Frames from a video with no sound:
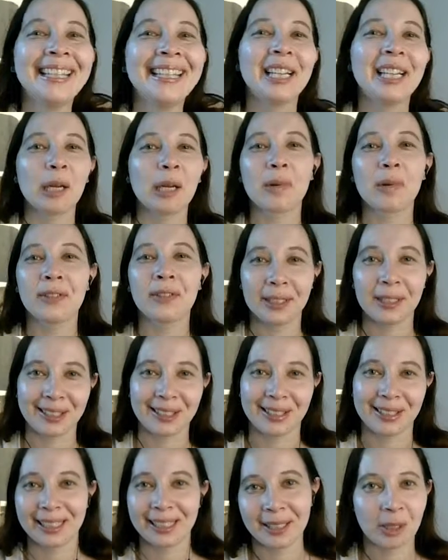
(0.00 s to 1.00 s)
I'd prefer to
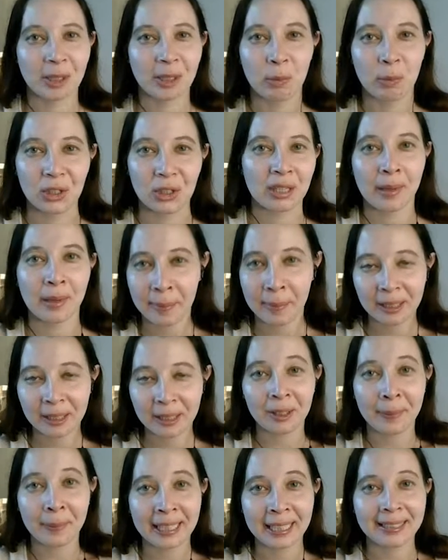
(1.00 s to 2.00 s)
just like spruce them up a
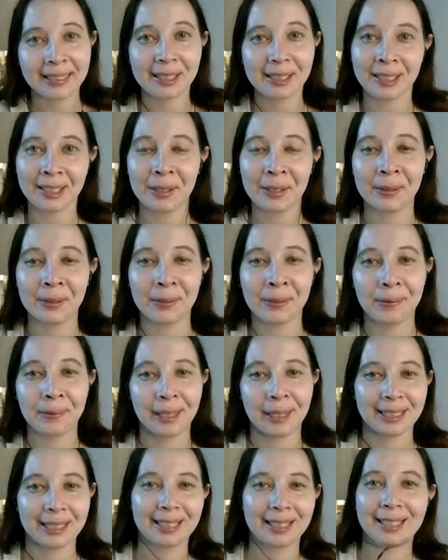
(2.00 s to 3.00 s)
little bit, so
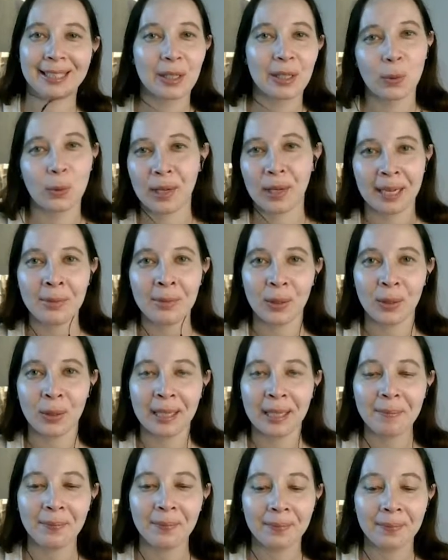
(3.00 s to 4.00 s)
that's what I'm
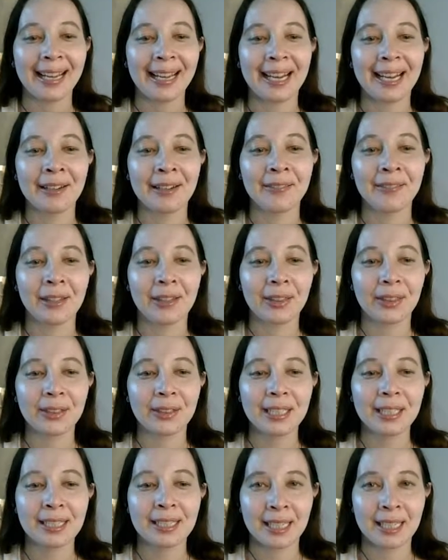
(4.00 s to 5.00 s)
doing. I have
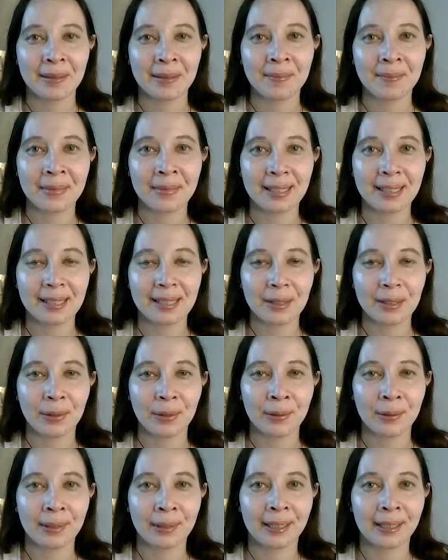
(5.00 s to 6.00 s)
3 Sims
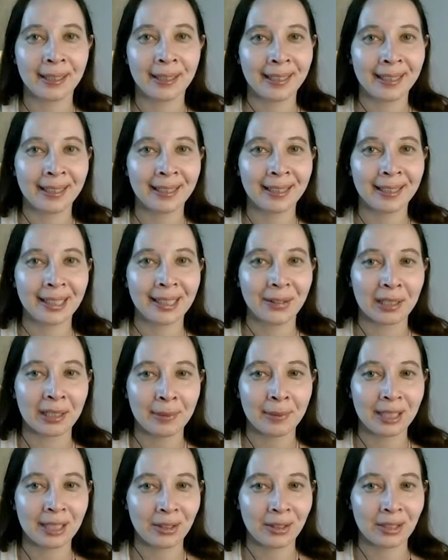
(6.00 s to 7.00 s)
who are going to
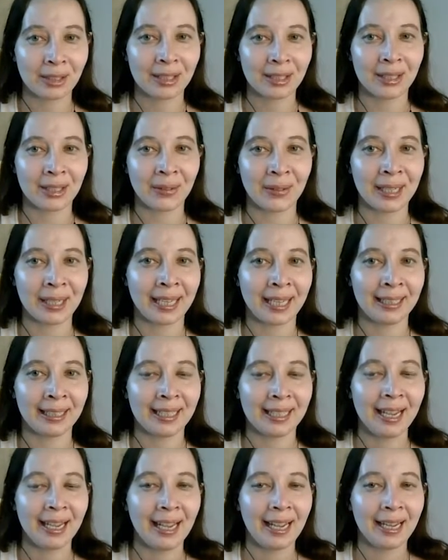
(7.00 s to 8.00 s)
be students soon, and
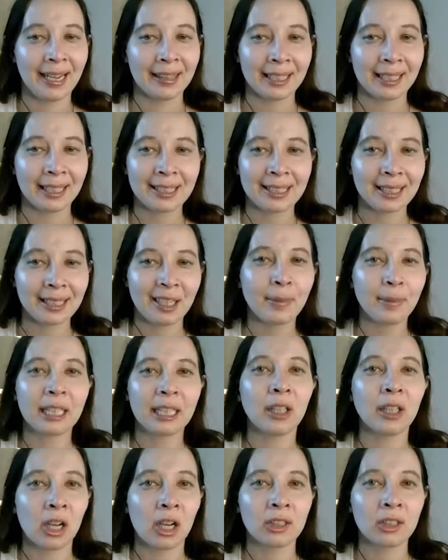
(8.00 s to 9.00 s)
that's going to be a
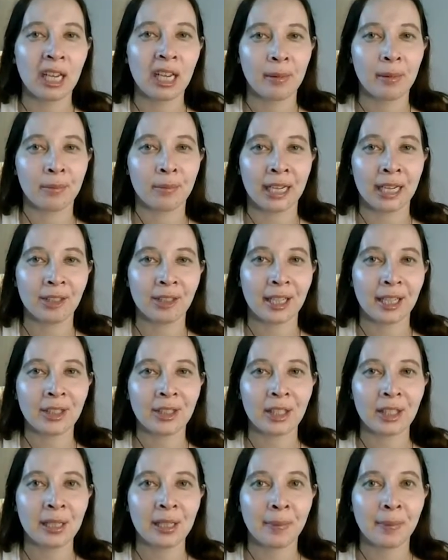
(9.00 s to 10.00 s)
long time in
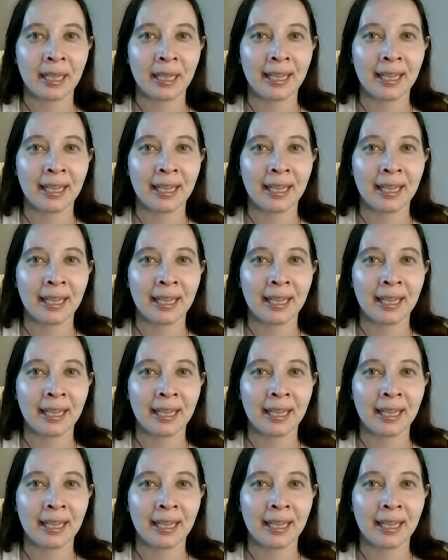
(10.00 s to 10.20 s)
Britechester, but I